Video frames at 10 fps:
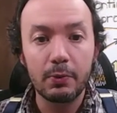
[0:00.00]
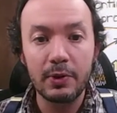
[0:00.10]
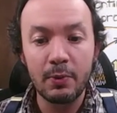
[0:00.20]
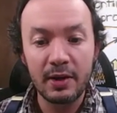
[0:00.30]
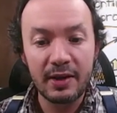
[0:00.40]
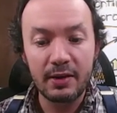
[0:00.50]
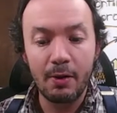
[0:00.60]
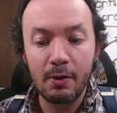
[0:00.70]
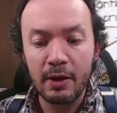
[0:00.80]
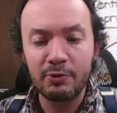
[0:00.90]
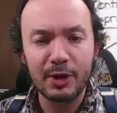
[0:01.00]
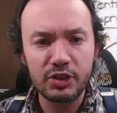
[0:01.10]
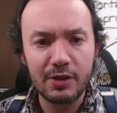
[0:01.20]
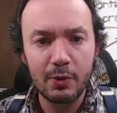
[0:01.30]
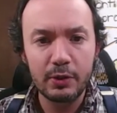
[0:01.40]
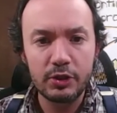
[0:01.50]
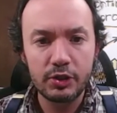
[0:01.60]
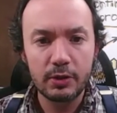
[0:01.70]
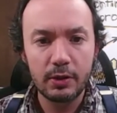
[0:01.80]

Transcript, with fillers: We want to get as much knowledge